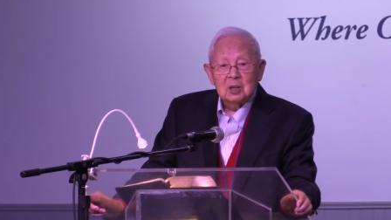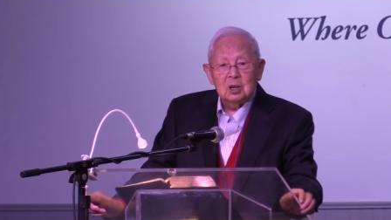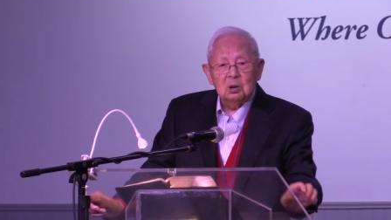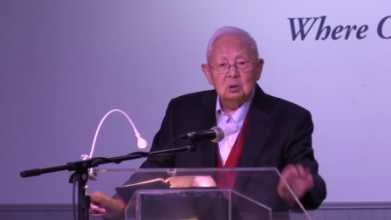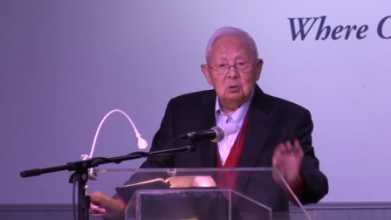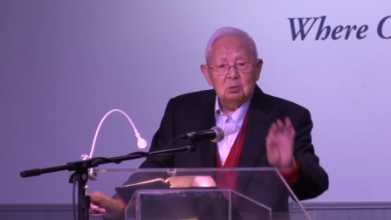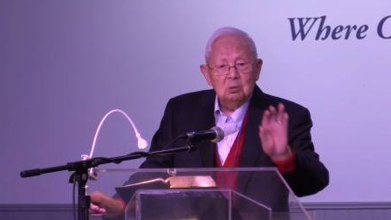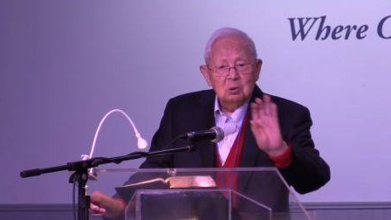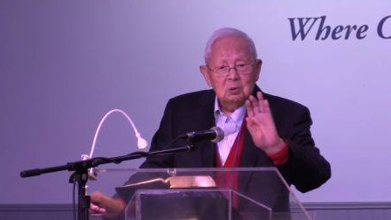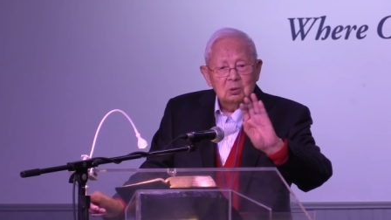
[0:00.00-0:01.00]

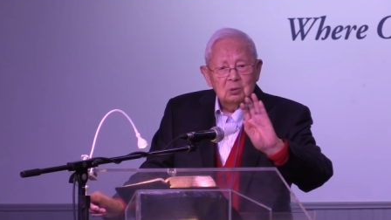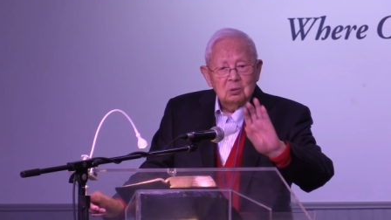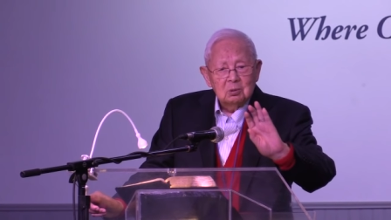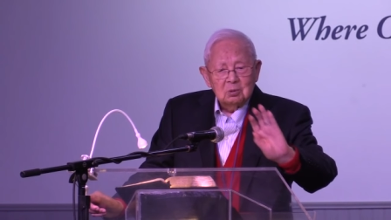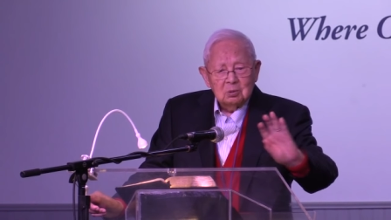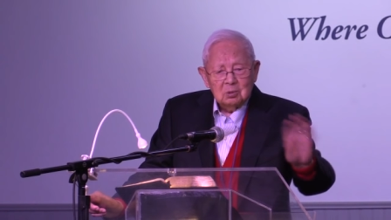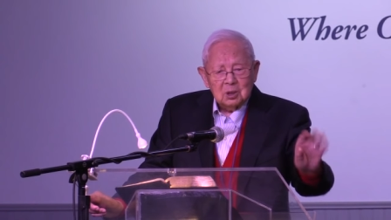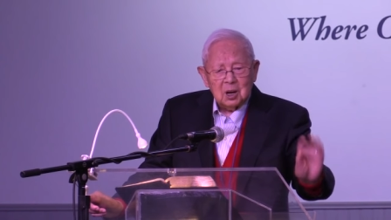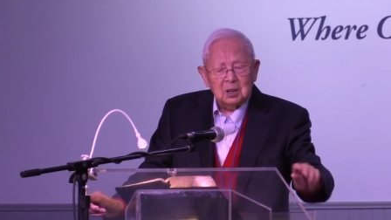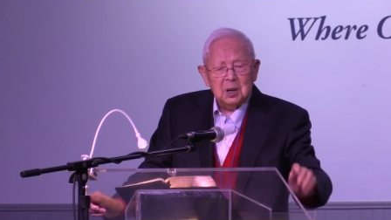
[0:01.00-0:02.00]
to
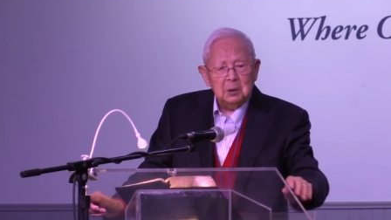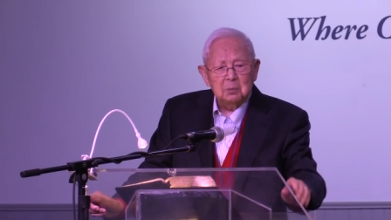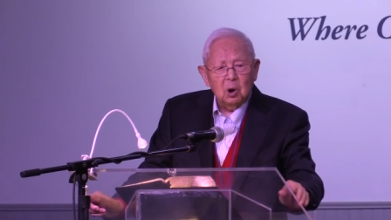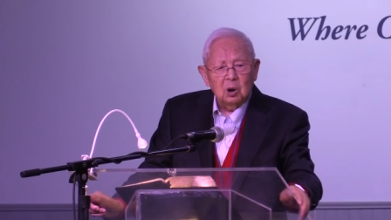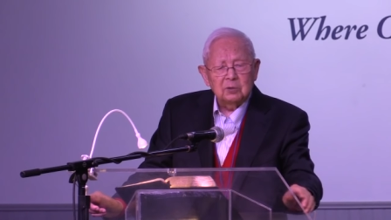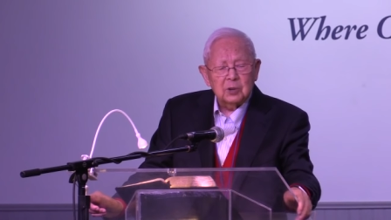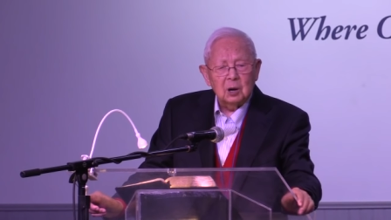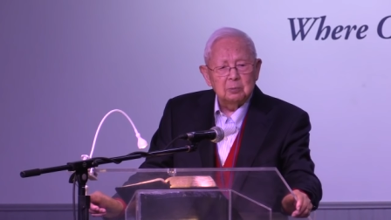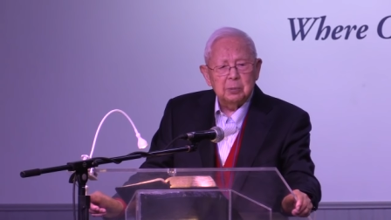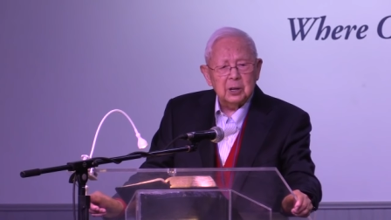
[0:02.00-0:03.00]
cut him off
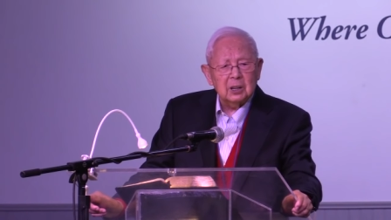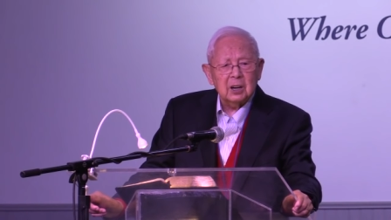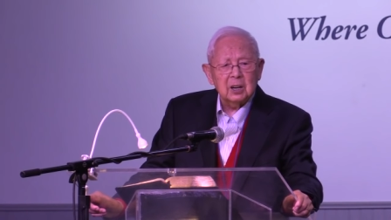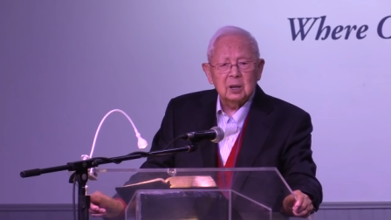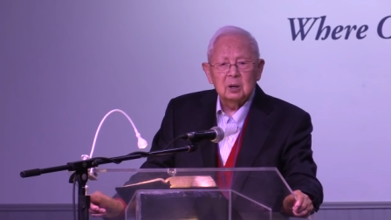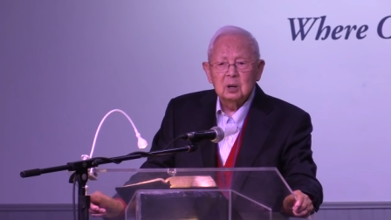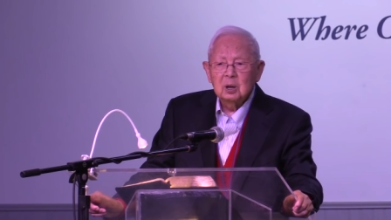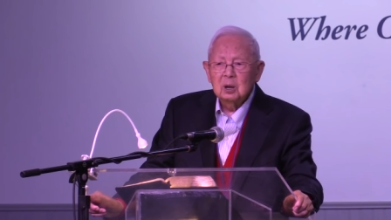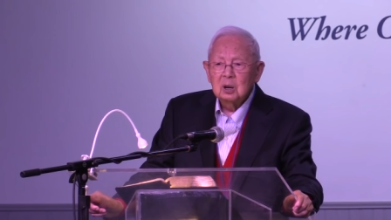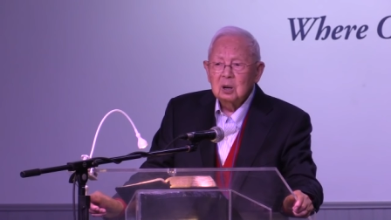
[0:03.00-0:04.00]
completely
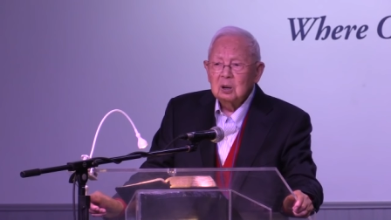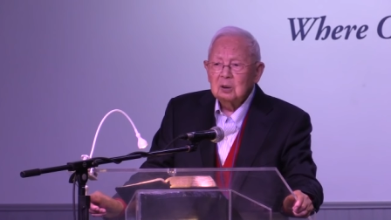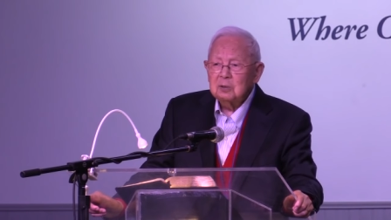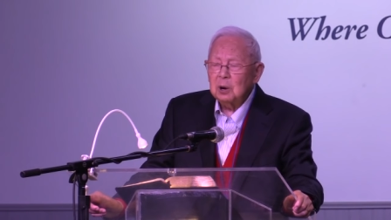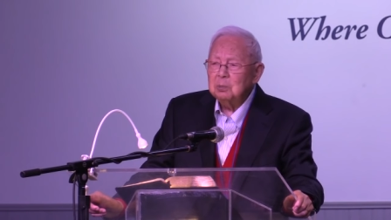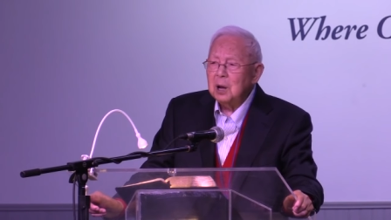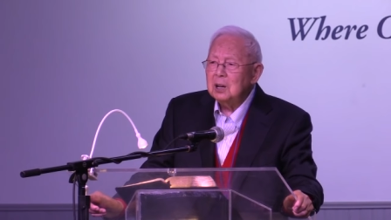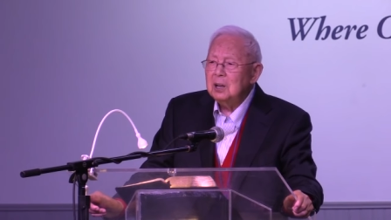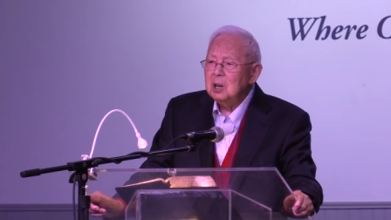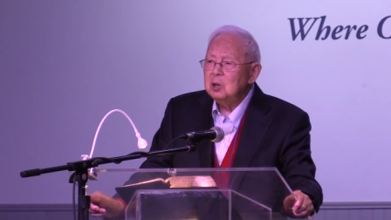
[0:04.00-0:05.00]
from
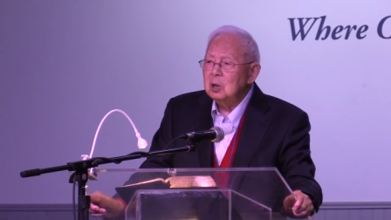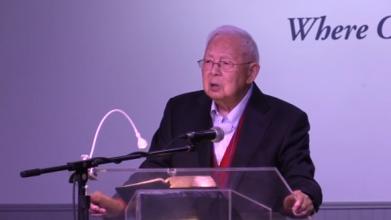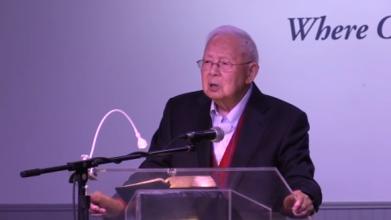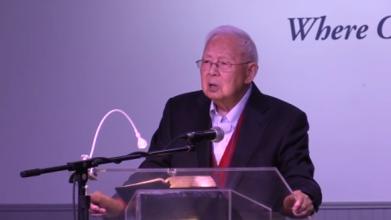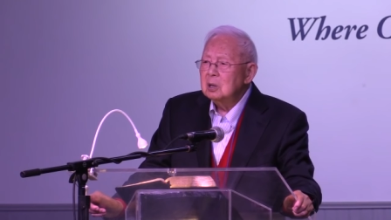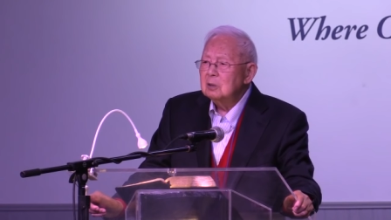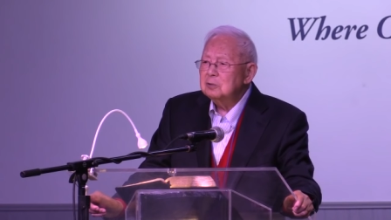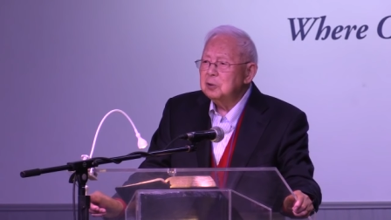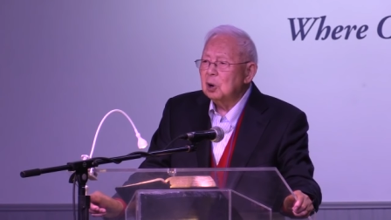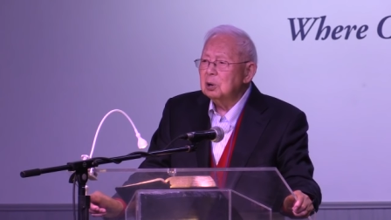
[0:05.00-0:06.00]
any
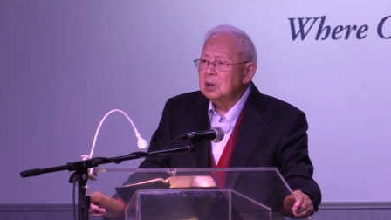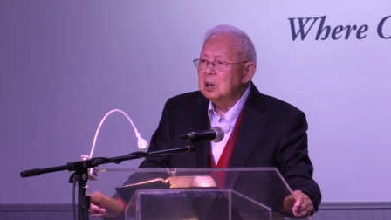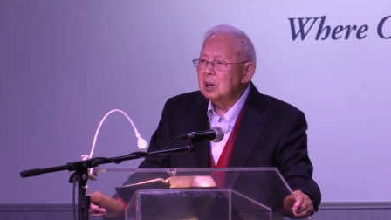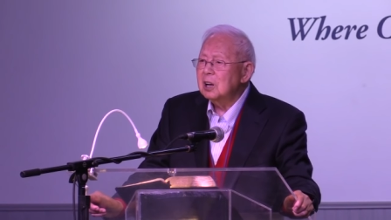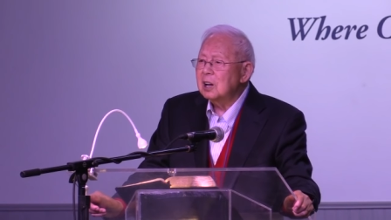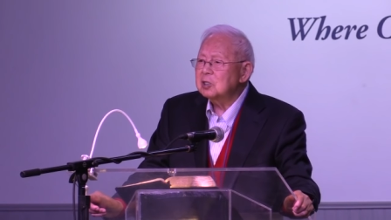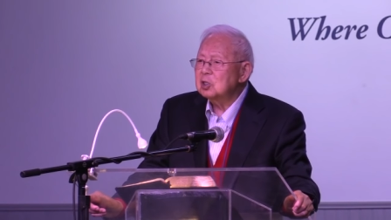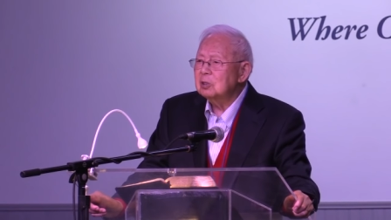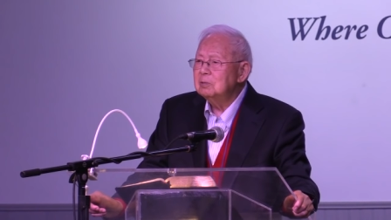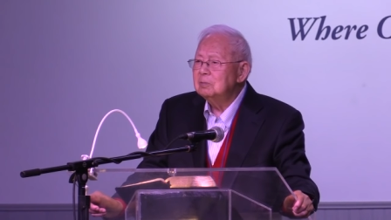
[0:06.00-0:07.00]
foreign
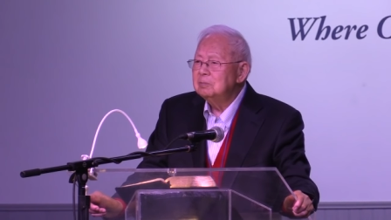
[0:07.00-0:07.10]
connection.